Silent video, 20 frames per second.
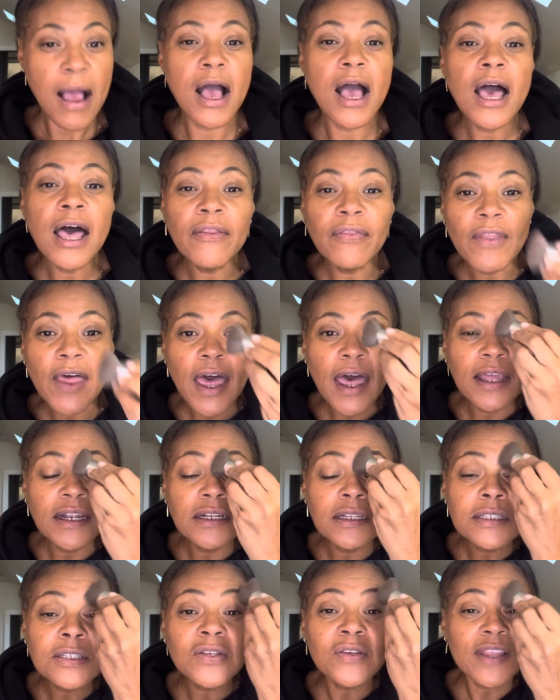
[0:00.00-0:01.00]
And
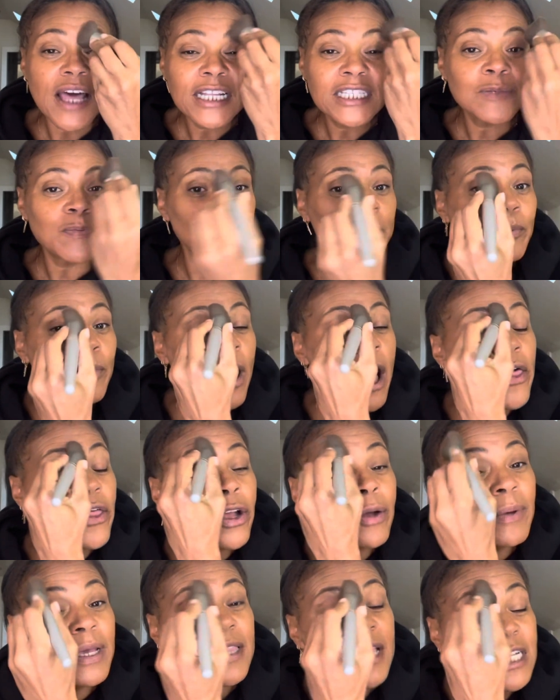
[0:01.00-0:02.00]
then, so that's been bothering
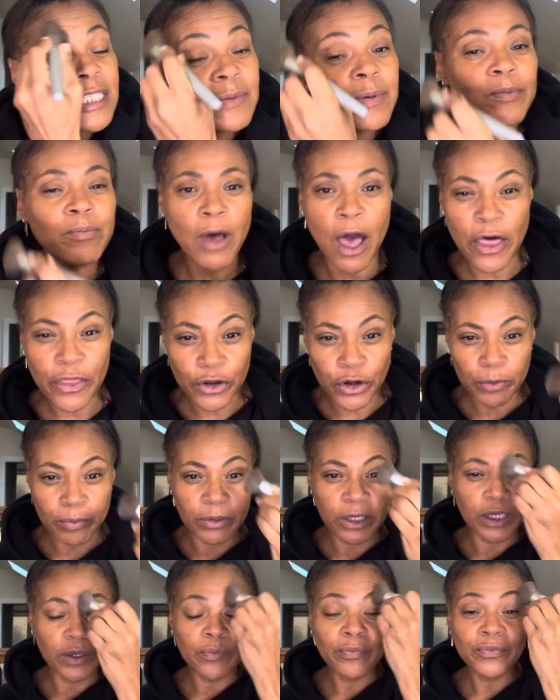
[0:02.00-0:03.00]
me. That's been bothering me,
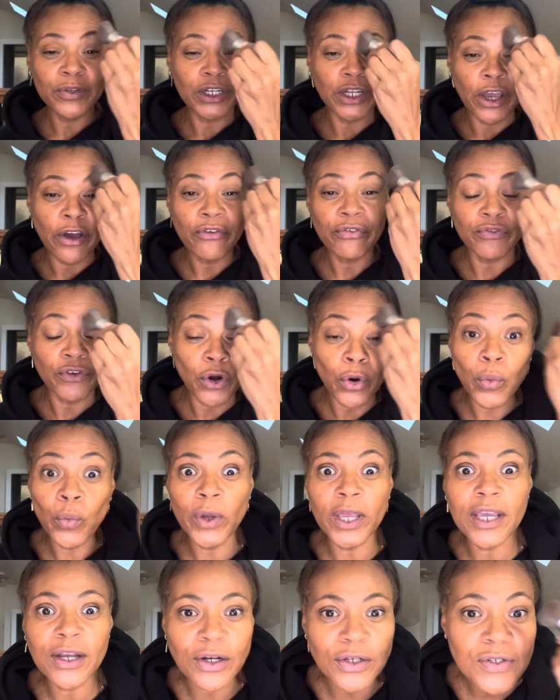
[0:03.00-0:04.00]
for a
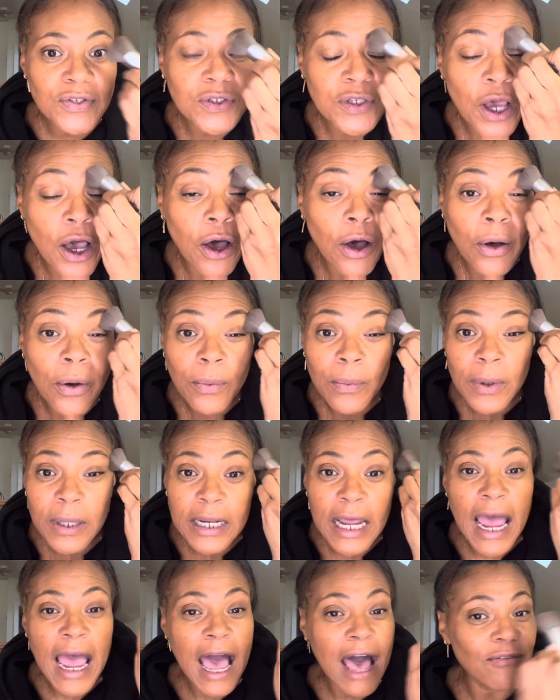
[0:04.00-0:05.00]
week or so. And
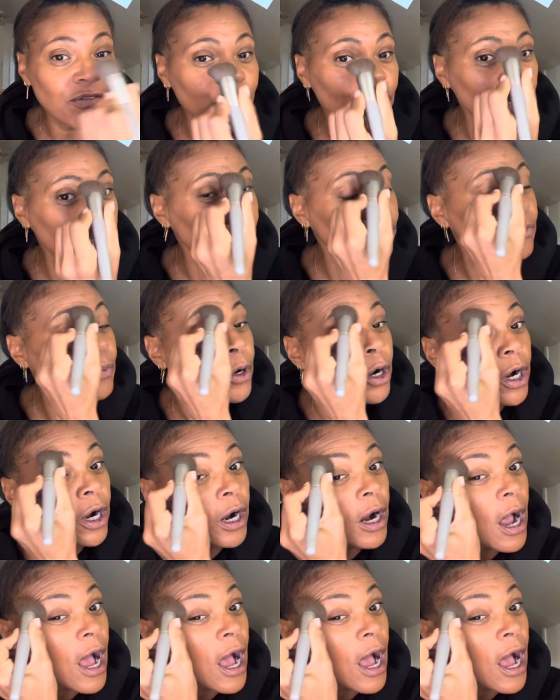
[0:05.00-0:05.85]
I haven't heard from her.